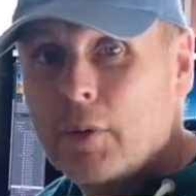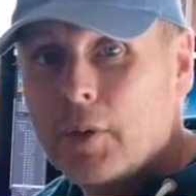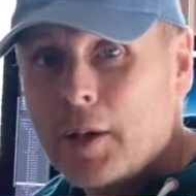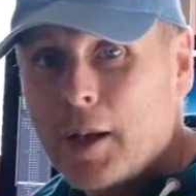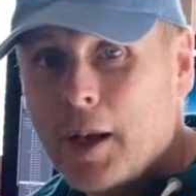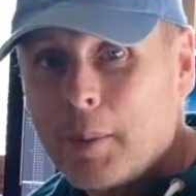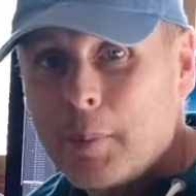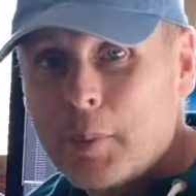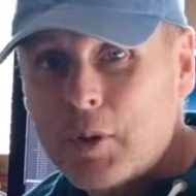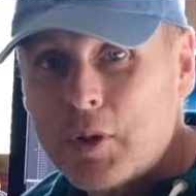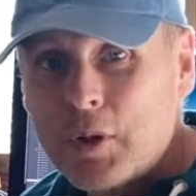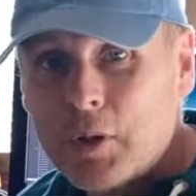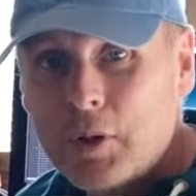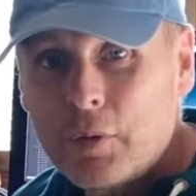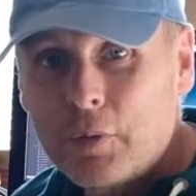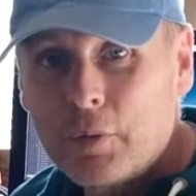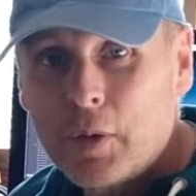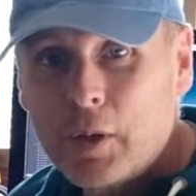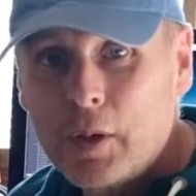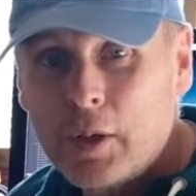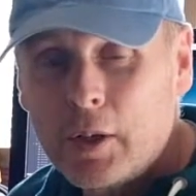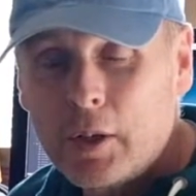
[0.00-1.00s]
an Amazon
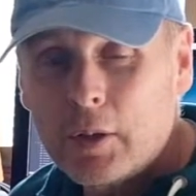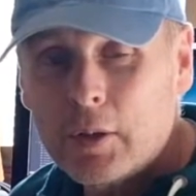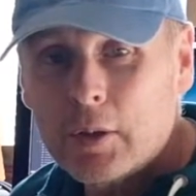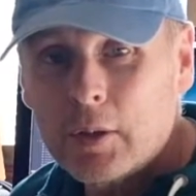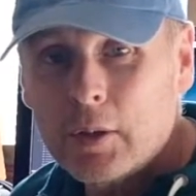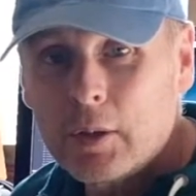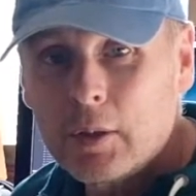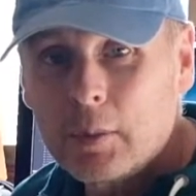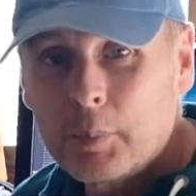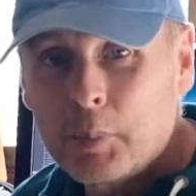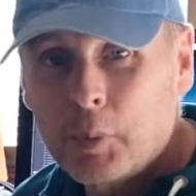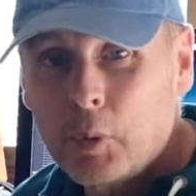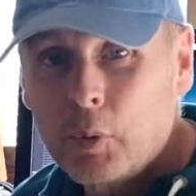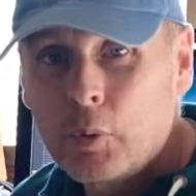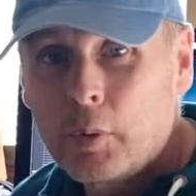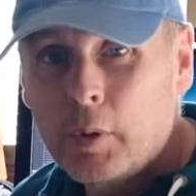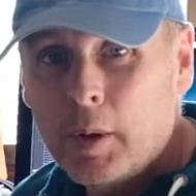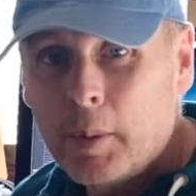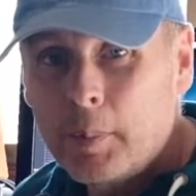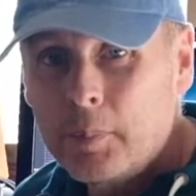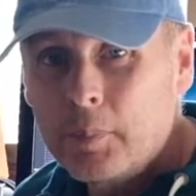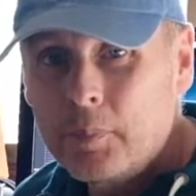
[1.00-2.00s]
affiliate
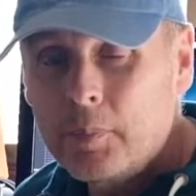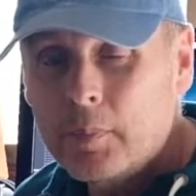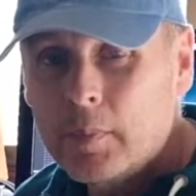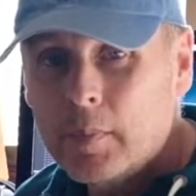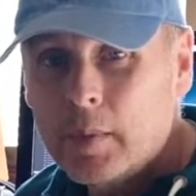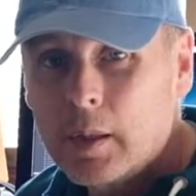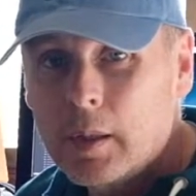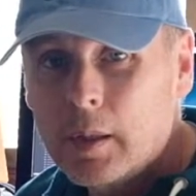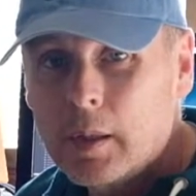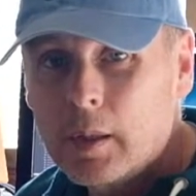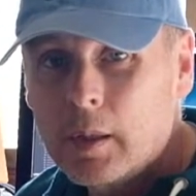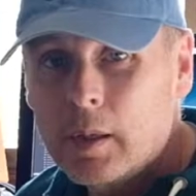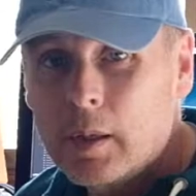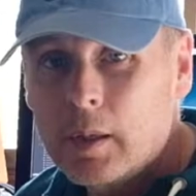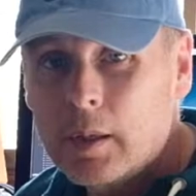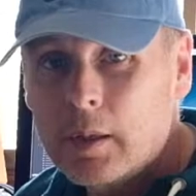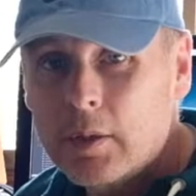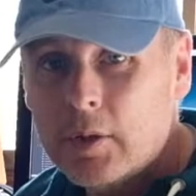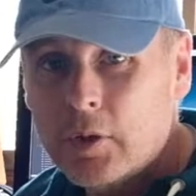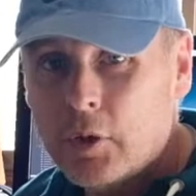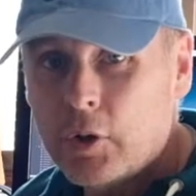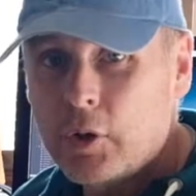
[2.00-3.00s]
program,
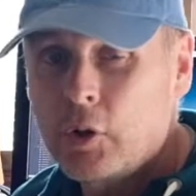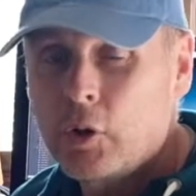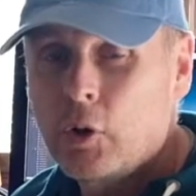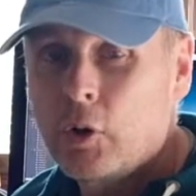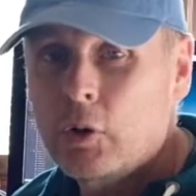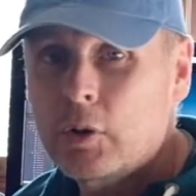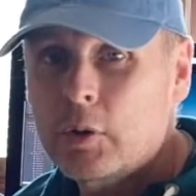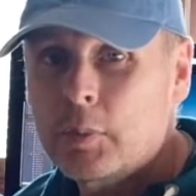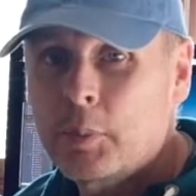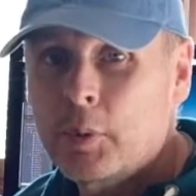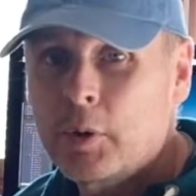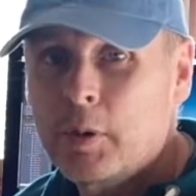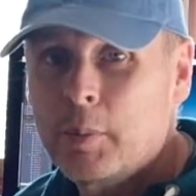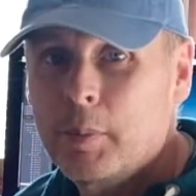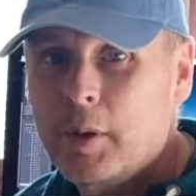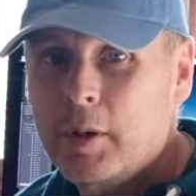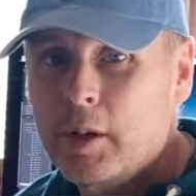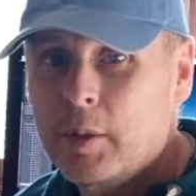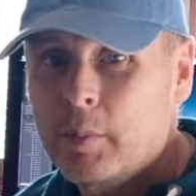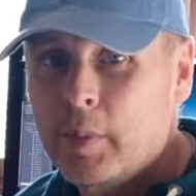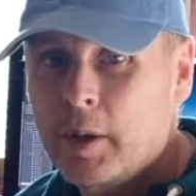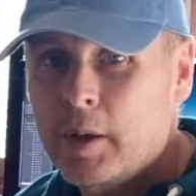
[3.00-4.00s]
so you're not putting
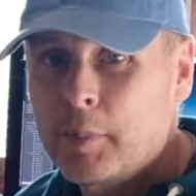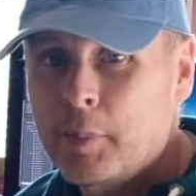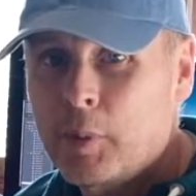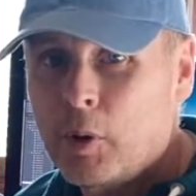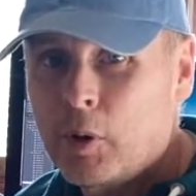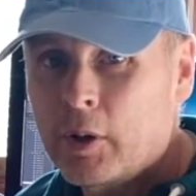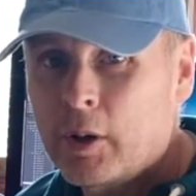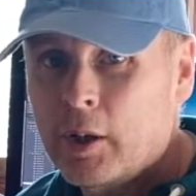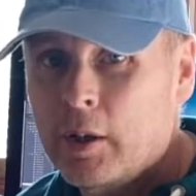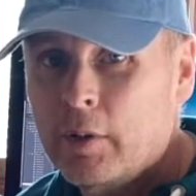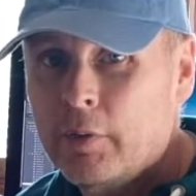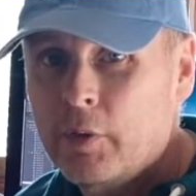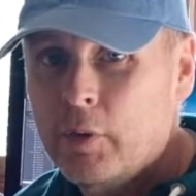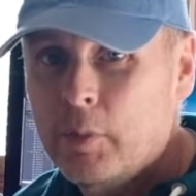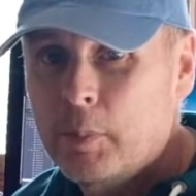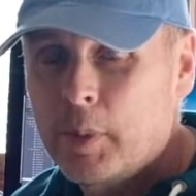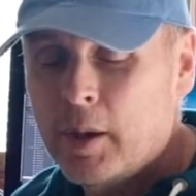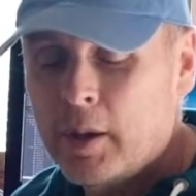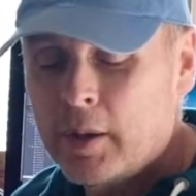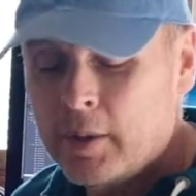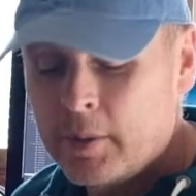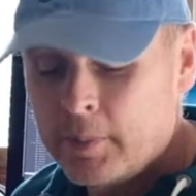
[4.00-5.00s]
money in my pocket if you
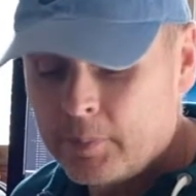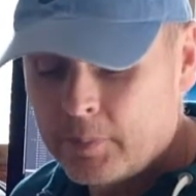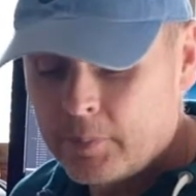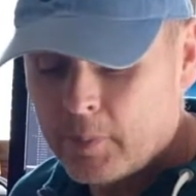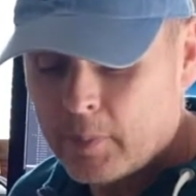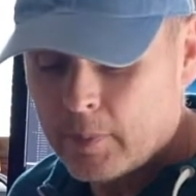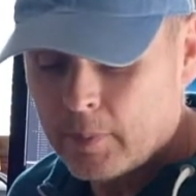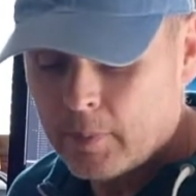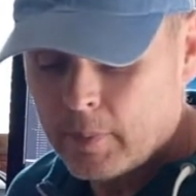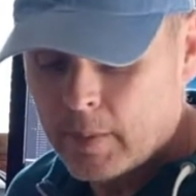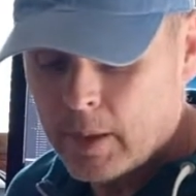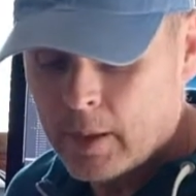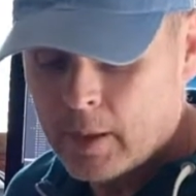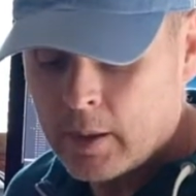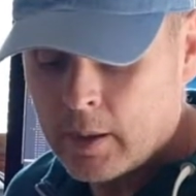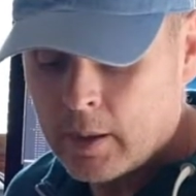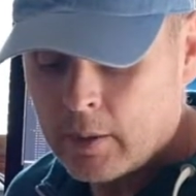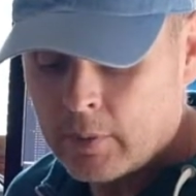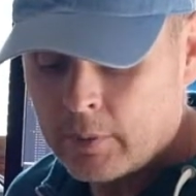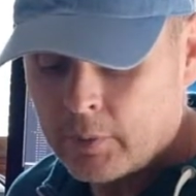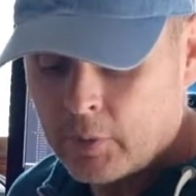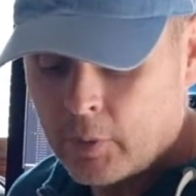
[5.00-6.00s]
buy
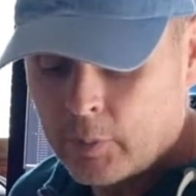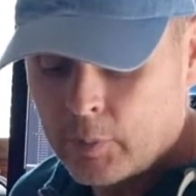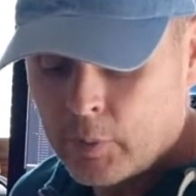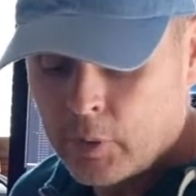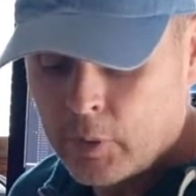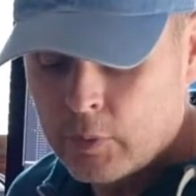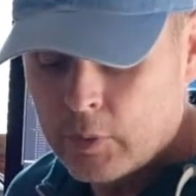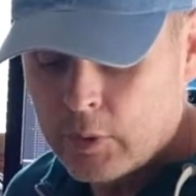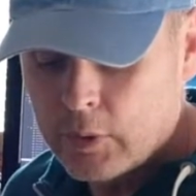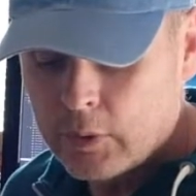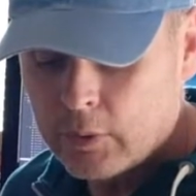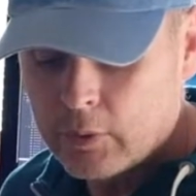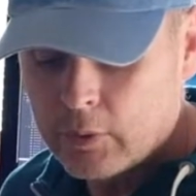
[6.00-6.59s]
from those.